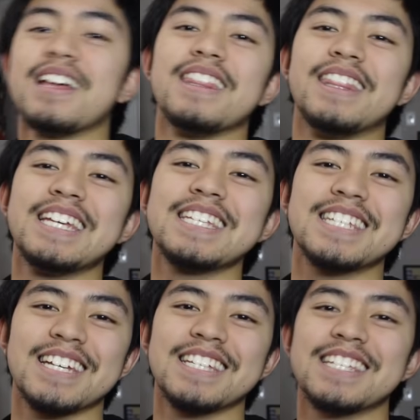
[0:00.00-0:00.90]

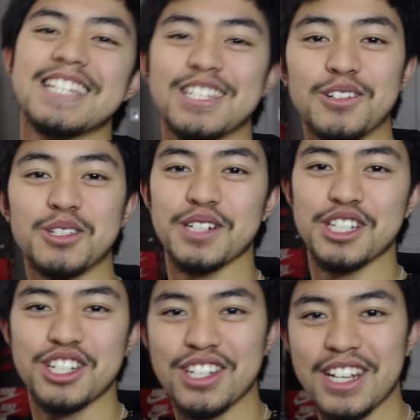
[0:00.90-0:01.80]
This is a Cisco
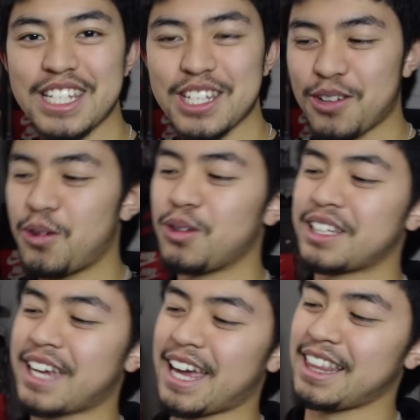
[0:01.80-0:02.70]
switch. It's an old
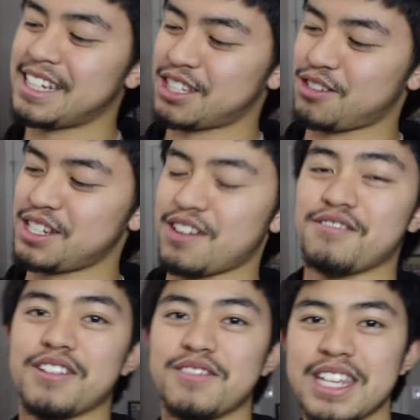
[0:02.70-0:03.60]
Catalyst thirty-seven
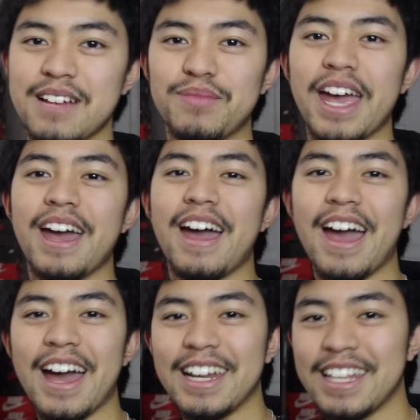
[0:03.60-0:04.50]
fifty,
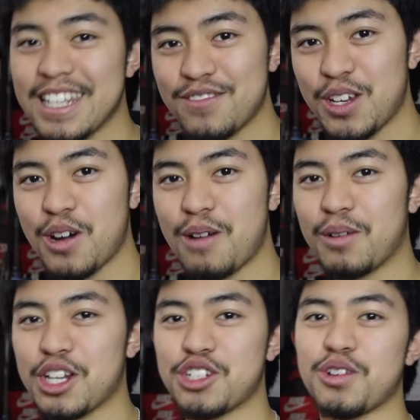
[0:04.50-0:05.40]
and in this video I'm
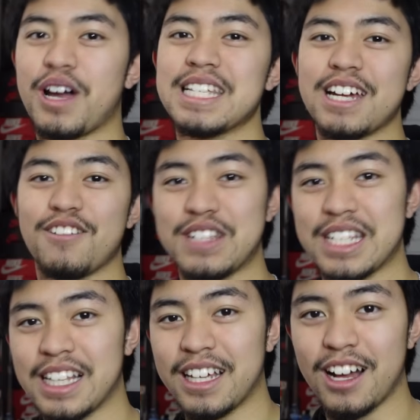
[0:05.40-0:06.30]
going to show you guys how to
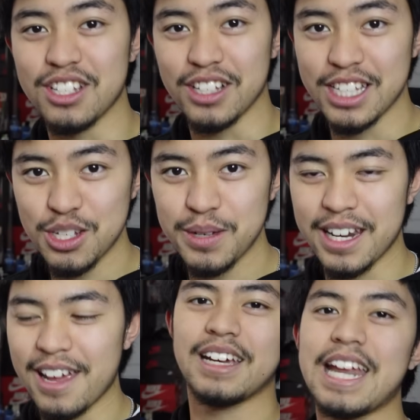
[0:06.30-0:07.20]
physically console into it
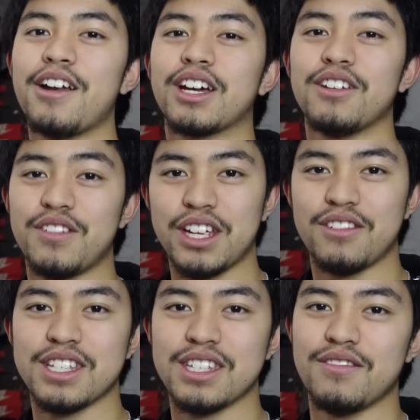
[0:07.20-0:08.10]
and how to configure
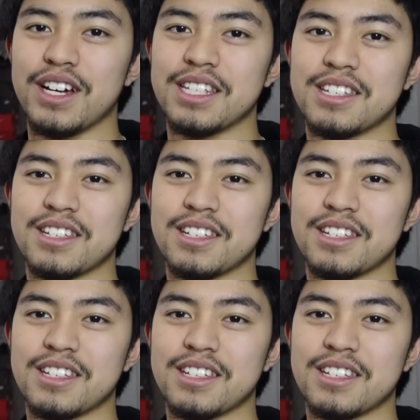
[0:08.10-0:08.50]
this device.